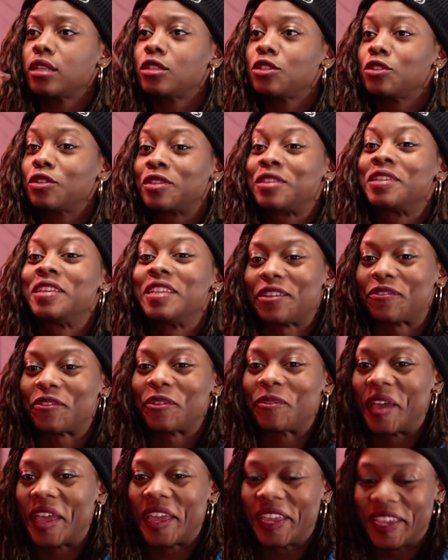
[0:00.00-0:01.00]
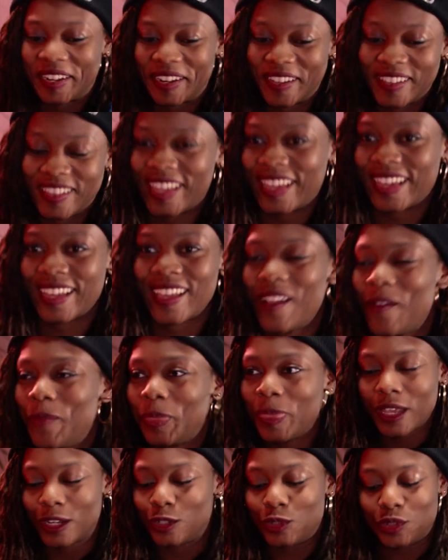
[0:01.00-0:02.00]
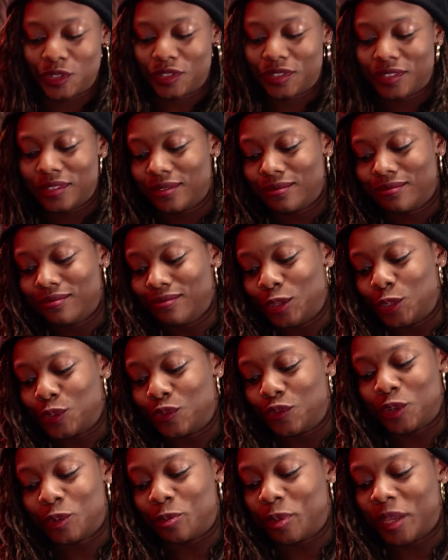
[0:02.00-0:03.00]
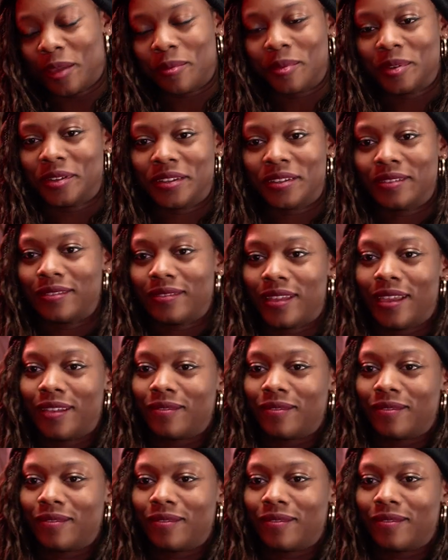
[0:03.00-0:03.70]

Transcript: let's do this a different way. You know, like, it's just useful to be able to.